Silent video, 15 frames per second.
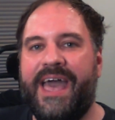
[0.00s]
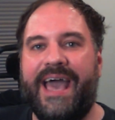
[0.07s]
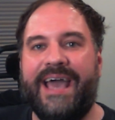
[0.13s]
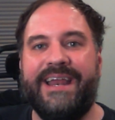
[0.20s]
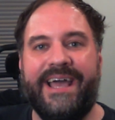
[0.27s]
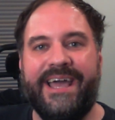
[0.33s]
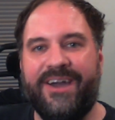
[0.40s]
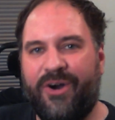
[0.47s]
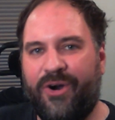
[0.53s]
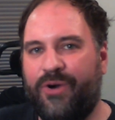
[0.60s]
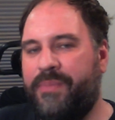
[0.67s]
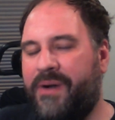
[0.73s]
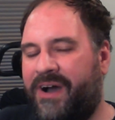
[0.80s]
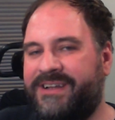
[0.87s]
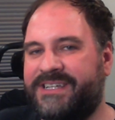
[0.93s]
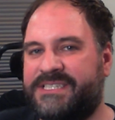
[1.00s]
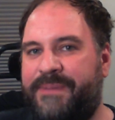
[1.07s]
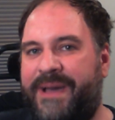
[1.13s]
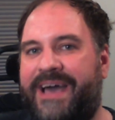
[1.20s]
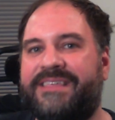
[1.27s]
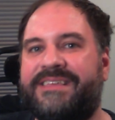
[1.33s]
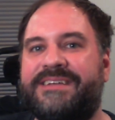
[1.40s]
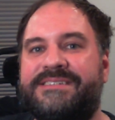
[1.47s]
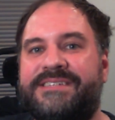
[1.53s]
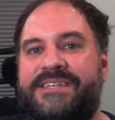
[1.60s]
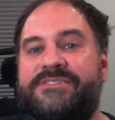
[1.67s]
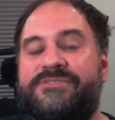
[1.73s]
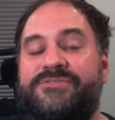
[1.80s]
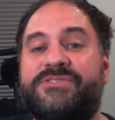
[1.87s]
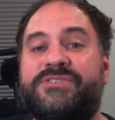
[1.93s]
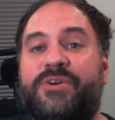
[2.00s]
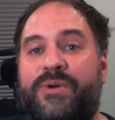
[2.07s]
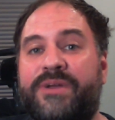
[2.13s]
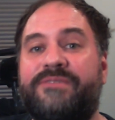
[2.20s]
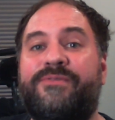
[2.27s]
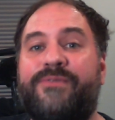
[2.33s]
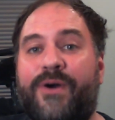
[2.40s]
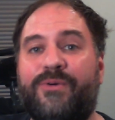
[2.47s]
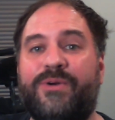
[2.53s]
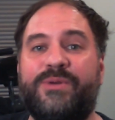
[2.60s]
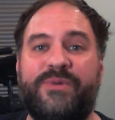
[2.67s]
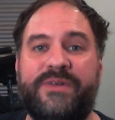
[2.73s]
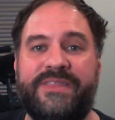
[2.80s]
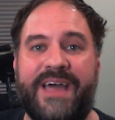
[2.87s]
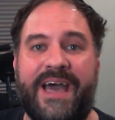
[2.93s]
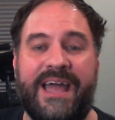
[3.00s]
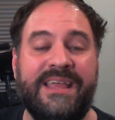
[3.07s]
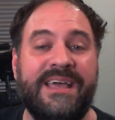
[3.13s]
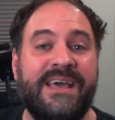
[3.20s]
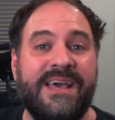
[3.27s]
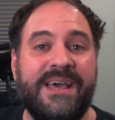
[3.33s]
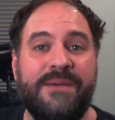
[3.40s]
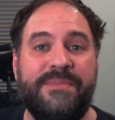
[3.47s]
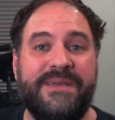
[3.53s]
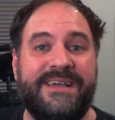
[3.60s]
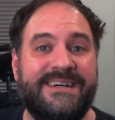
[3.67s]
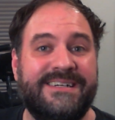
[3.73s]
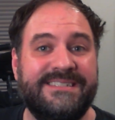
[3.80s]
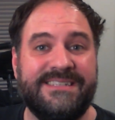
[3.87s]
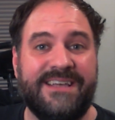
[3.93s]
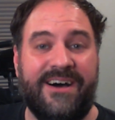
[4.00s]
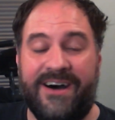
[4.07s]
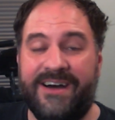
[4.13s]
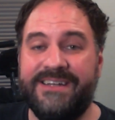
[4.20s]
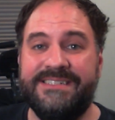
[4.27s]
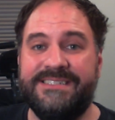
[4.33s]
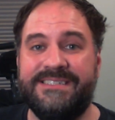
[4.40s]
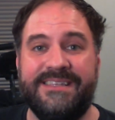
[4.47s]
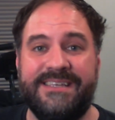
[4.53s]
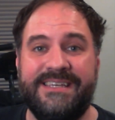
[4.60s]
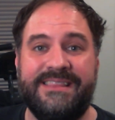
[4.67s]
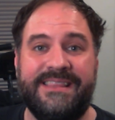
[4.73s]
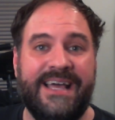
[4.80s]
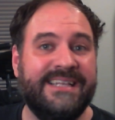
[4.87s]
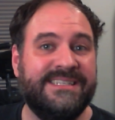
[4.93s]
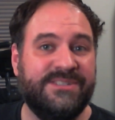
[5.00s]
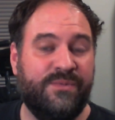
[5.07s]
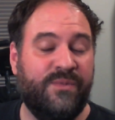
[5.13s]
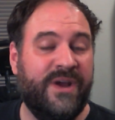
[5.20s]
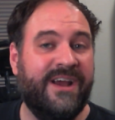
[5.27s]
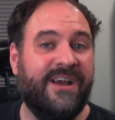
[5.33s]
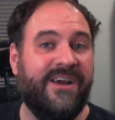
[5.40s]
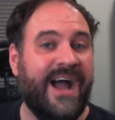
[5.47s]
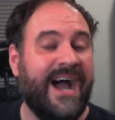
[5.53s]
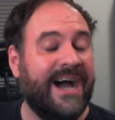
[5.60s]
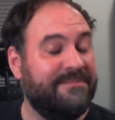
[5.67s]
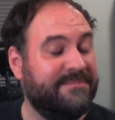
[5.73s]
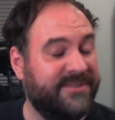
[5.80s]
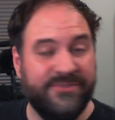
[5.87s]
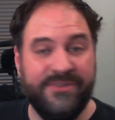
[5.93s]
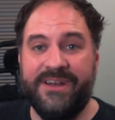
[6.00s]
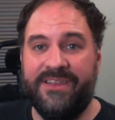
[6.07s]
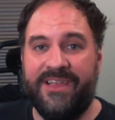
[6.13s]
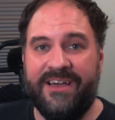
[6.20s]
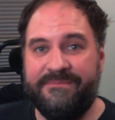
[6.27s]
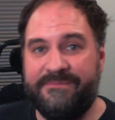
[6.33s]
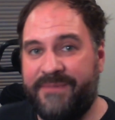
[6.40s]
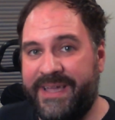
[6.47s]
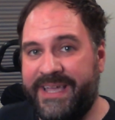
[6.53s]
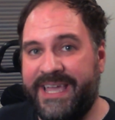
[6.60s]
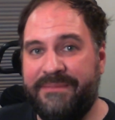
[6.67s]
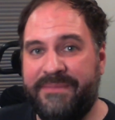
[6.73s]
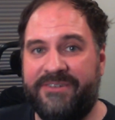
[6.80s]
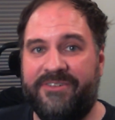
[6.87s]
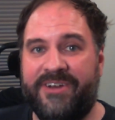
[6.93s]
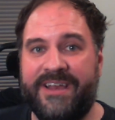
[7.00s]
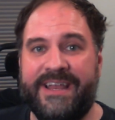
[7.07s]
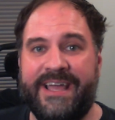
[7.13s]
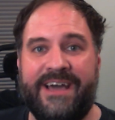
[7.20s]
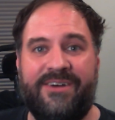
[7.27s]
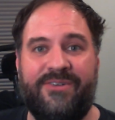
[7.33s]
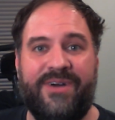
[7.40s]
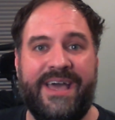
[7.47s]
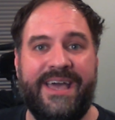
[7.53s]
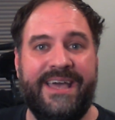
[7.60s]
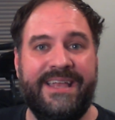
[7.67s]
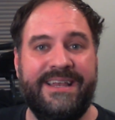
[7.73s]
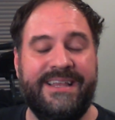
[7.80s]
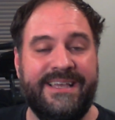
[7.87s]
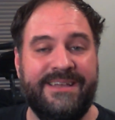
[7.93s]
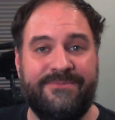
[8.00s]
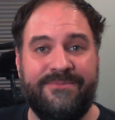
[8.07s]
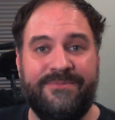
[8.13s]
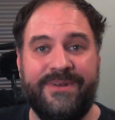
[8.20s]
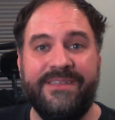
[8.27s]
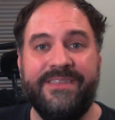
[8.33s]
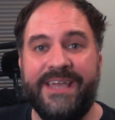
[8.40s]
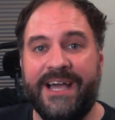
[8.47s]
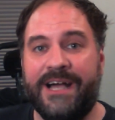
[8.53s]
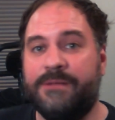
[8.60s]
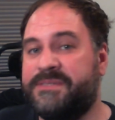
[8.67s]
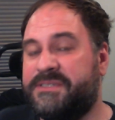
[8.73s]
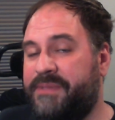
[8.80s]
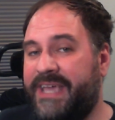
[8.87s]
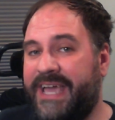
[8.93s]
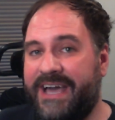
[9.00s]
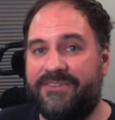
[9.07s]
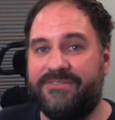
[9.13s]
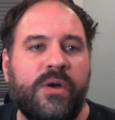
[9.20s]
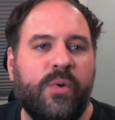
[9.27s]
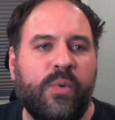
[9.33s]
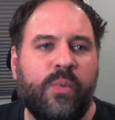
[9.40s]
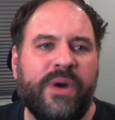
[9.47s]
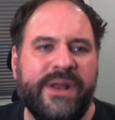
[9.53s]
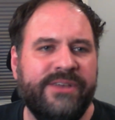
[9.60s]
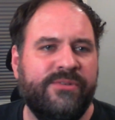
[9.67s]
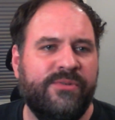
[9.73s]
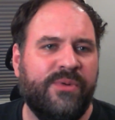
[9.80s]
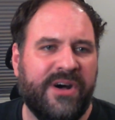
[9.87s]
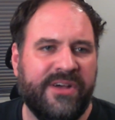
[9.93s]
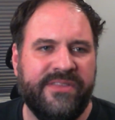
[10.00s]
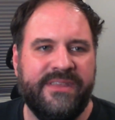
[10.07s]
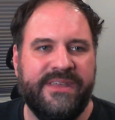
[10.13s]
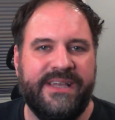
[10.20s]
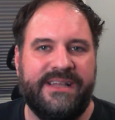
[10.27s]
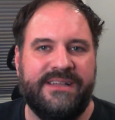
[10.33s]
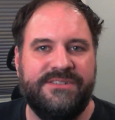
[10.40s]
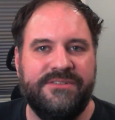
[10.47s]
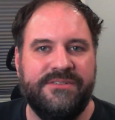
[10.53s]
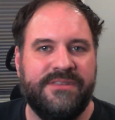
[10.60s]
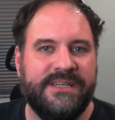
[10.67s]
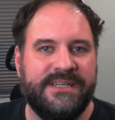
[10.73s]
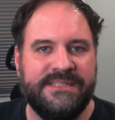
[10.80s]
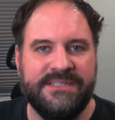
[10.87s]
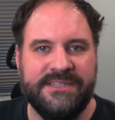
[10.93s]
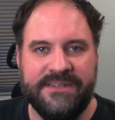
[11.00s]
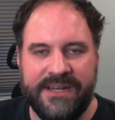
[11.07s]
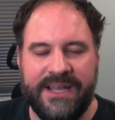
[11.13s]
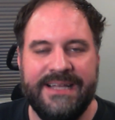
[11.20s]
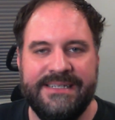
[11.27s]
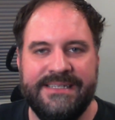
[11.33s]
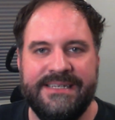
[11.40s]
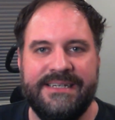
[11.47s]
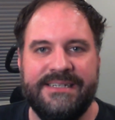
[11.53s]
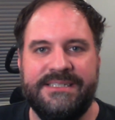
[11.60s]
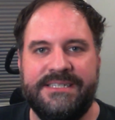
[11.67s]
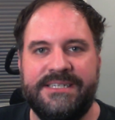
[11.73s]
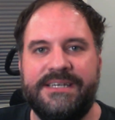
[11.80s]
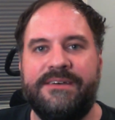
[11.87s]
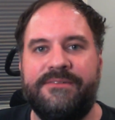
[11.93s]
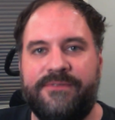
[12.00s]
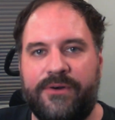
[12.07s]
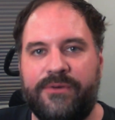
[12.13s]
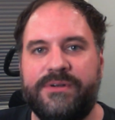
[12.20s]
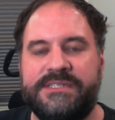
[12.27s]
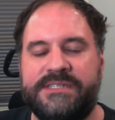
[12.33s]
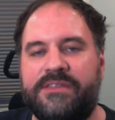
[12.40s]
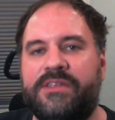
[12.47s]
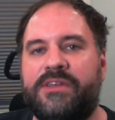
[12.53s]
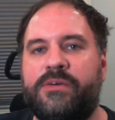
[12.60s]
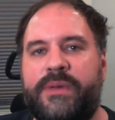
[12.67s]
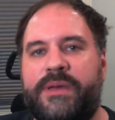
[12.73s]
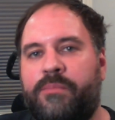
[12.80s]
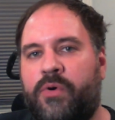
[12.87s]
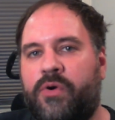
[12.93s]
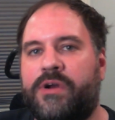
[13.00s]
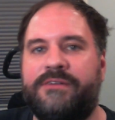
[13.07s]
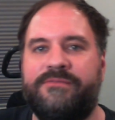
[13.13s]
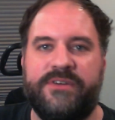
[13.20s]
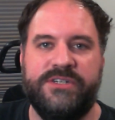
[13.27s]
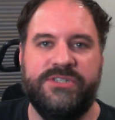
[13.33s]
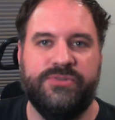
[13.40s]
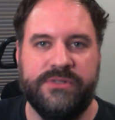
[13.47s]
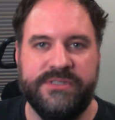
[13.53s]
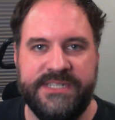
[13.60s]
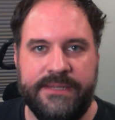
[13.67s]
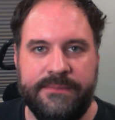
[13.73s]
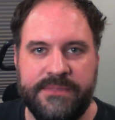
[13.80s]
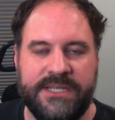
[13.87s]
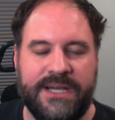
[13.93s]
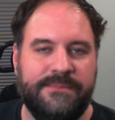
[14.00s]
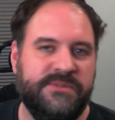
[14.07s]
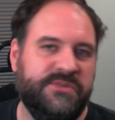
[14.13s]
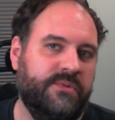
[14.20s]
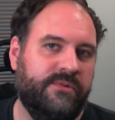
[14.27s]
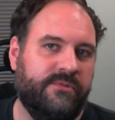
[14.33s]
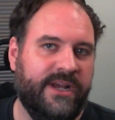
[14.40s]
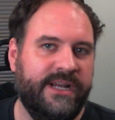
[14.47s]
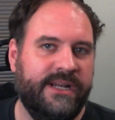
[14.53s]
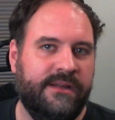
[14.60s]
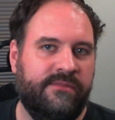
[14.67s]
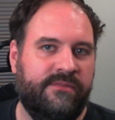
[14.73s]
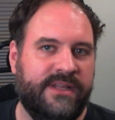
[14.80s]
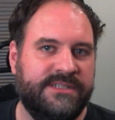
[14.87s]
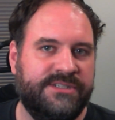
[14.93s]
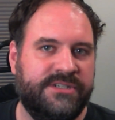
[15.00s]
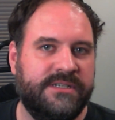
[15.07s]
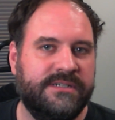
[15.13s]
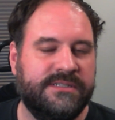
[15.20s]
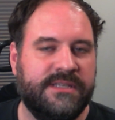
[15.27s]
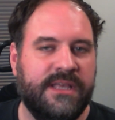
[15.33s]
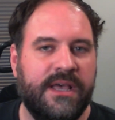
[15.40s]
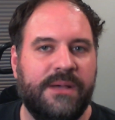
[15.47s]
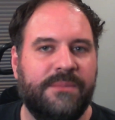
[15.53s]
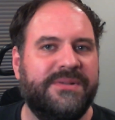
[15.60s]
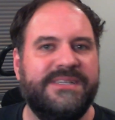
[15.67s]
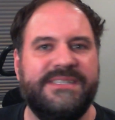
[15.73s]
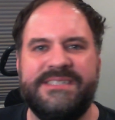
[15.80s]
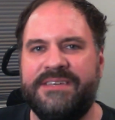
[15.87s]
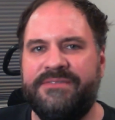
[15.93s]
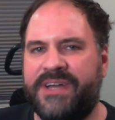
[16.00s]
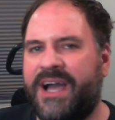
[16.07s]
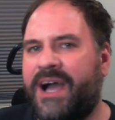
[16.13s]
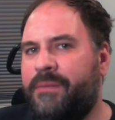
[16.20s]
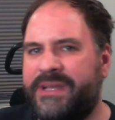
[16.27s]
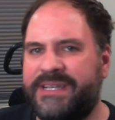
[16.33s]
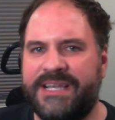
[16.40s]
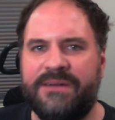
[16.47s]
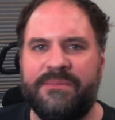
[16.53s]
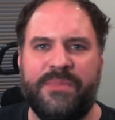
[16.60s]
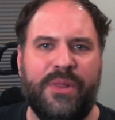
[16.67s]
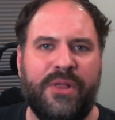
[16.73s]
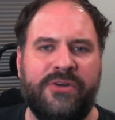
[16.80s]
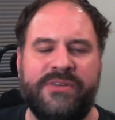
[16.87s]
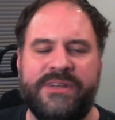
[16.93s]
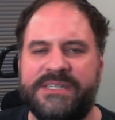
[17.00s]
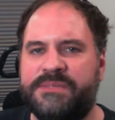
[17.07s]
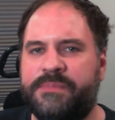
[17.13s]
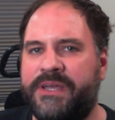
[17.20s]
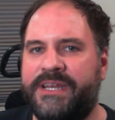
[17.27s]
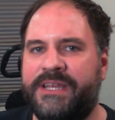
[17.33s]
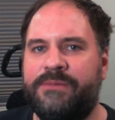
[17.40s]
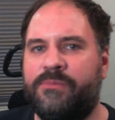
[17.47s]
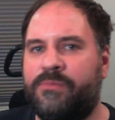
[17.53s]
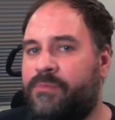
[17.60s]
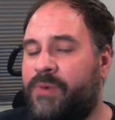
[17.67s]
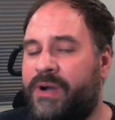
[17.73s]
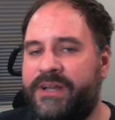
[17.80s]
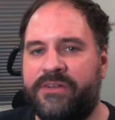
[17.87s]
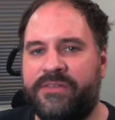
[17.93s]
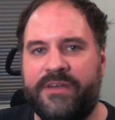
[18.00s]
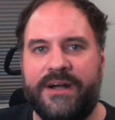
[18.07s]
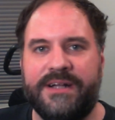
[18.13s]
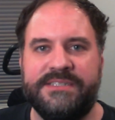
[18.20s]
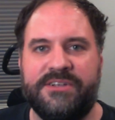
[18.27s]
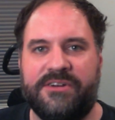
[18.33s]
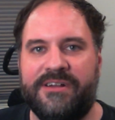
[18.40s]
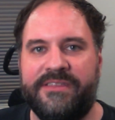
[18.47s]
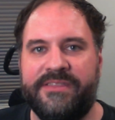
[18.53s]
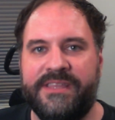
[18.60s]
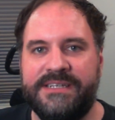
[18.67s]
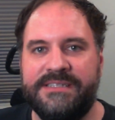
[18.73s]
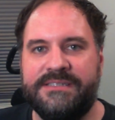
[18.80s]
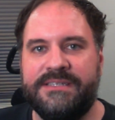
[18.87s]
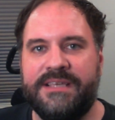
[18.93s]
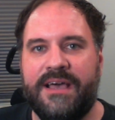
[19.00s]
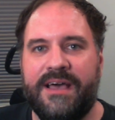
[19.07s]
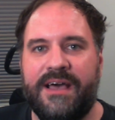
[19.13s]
and I hope Onyx Path continues going forward with that, because honestly, that's where I'm doing a lot of my gaming right now, and it really helps me out. What do you all think? Do you think it's a good idea to focus a little bit more on virtual tabletops when writing adventures? Please leave a comment down below and explaining what your thoughts are on this.